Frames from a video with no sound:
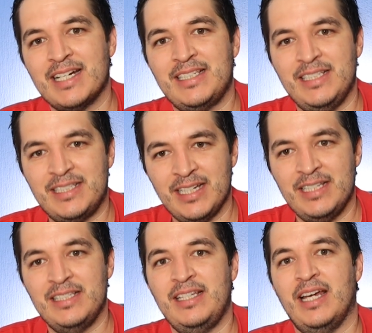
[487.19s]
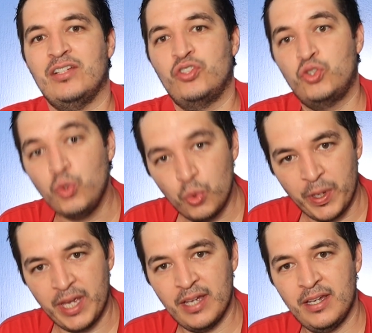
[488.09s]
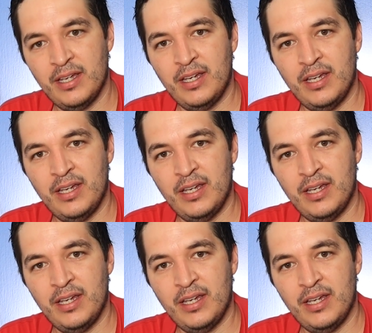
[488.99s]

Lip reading: up, then what happens to the current?